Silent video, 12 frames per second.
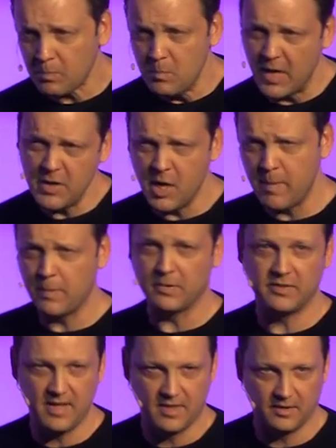And you hear people
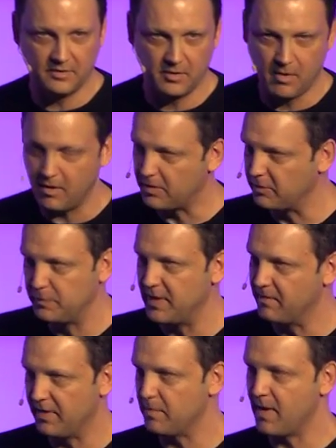say this. There are articles
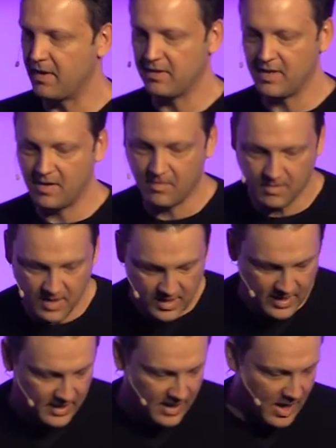being written about it now.
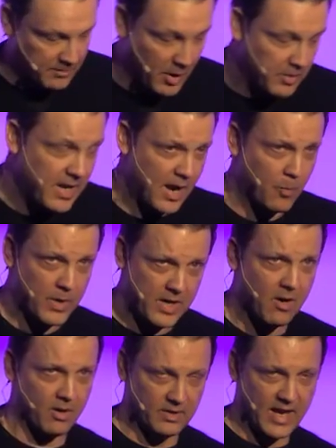Um, oh, yeah, we
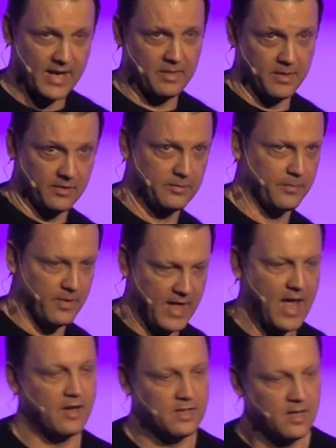are like this for
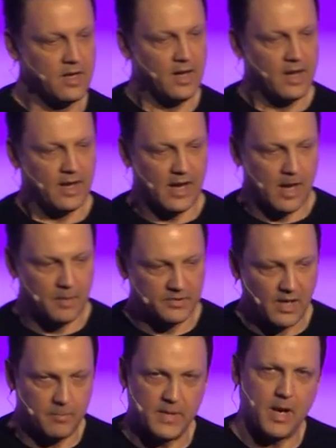that. Um, it's
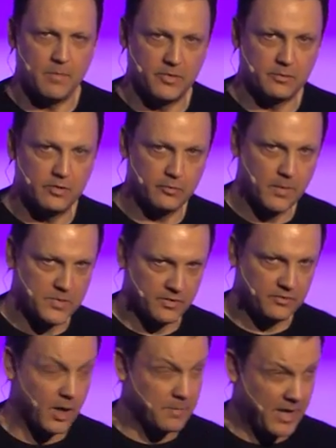kind of become this description
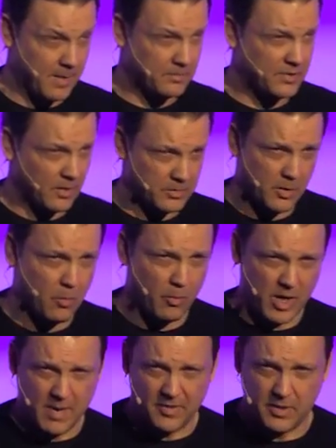startup game. So don't
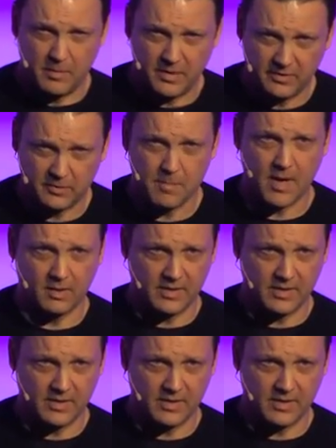worry about the business model